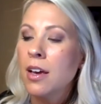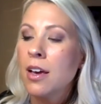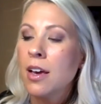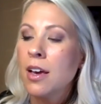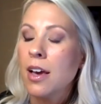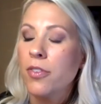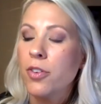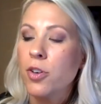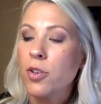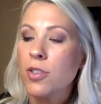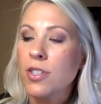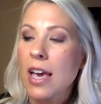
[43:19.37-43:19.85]

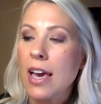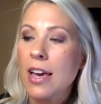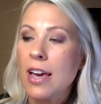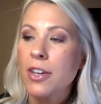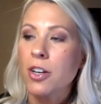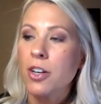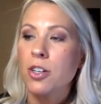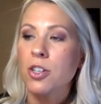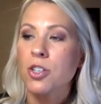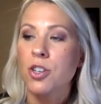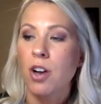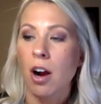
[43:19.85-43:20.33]
If you take
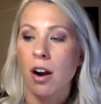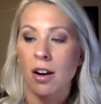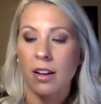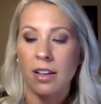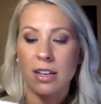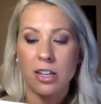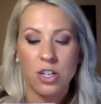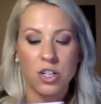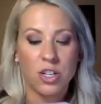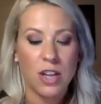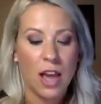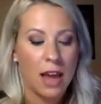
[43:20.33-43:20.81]
your
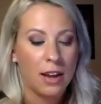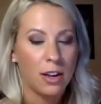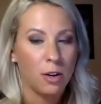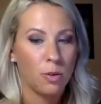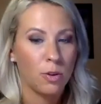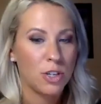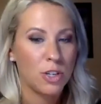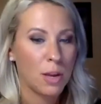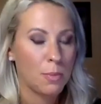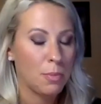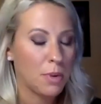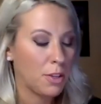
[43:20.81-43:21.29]
darkest shadow,
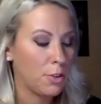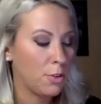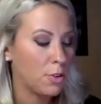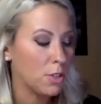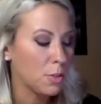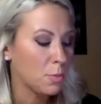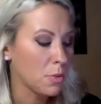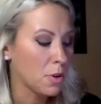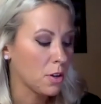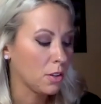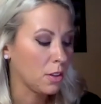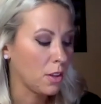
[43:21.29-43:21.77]
which I'm going to use
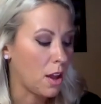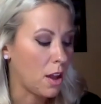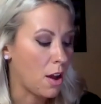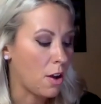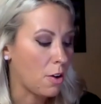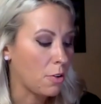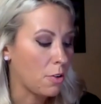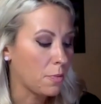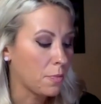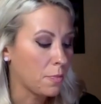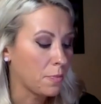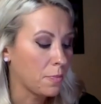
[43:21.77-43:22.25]

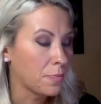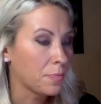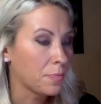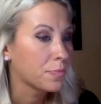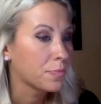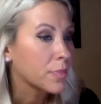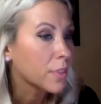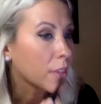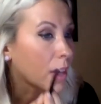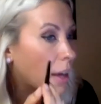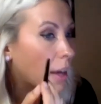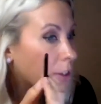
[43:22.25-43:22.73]
Merlot,
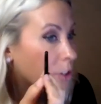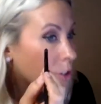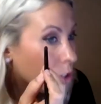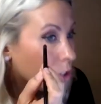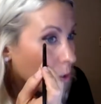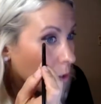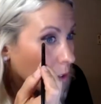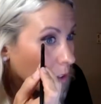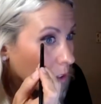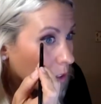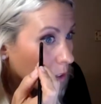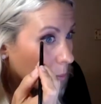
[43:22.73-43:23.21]
and you
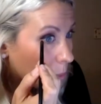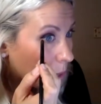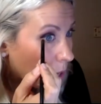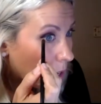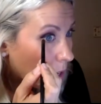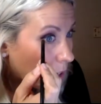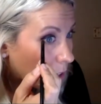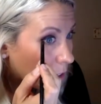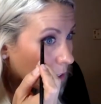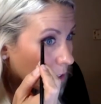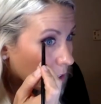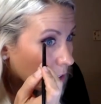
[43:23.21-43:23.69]
do a little bit
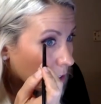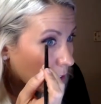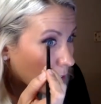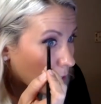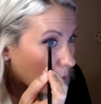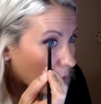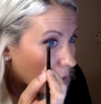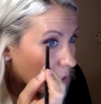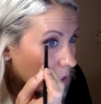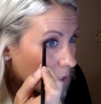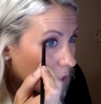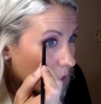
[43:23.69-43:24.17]

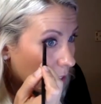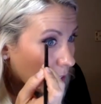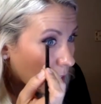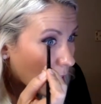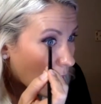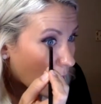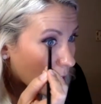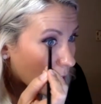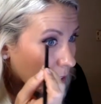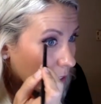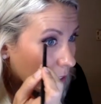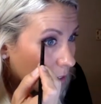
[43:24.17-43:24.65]
underneath, it
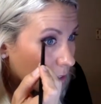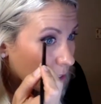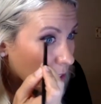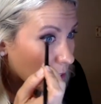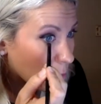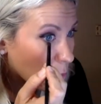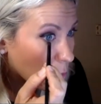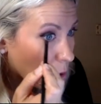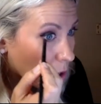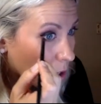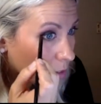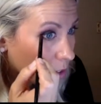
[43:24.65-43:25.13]
kind of gives it
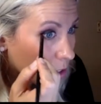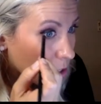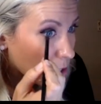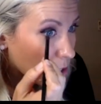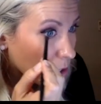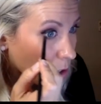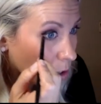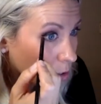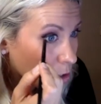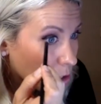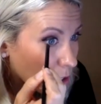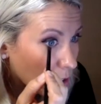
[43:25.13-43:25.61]
more of a
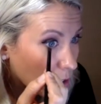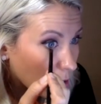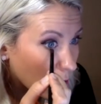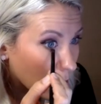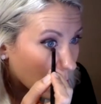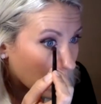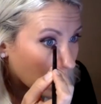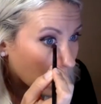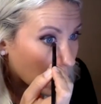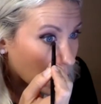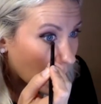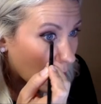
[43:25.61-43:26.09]
sultry
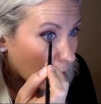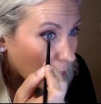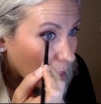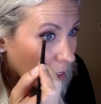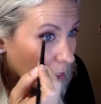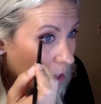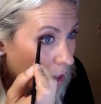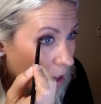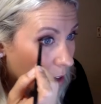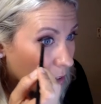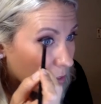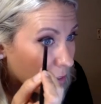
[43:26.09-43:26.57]
look, which I
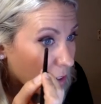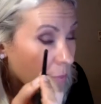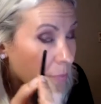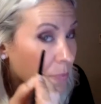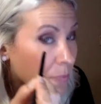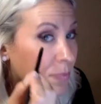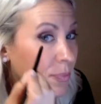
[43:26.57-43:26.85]
love.